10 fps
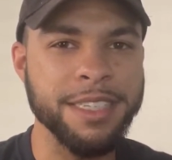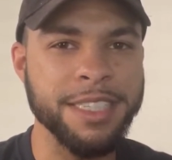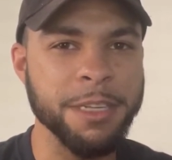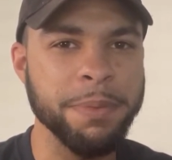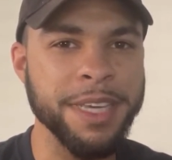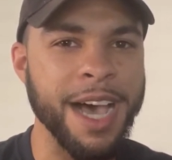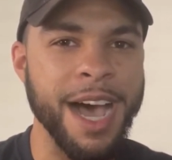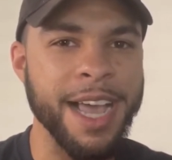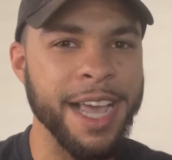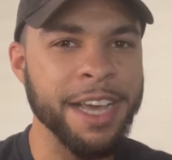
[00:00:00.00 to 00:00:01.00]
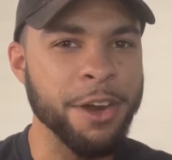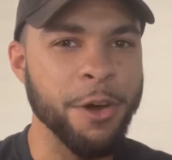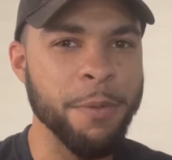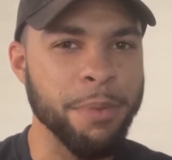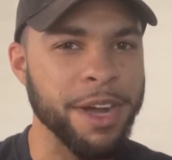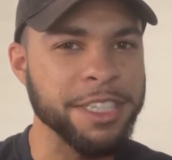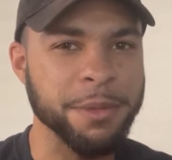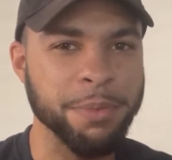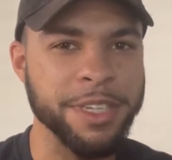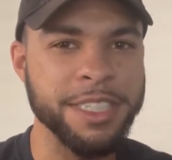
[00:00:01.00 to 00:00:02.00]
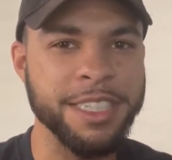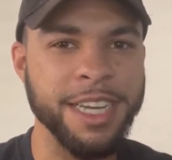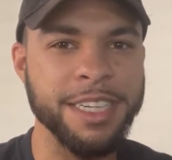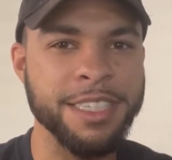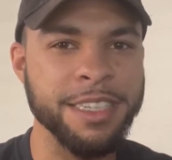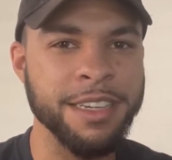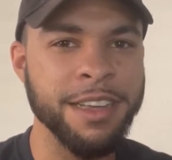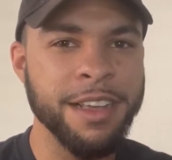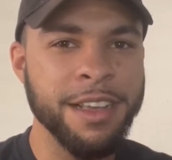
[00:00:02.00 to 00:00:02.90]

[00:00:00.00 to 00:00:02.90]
CPI and home price appreciation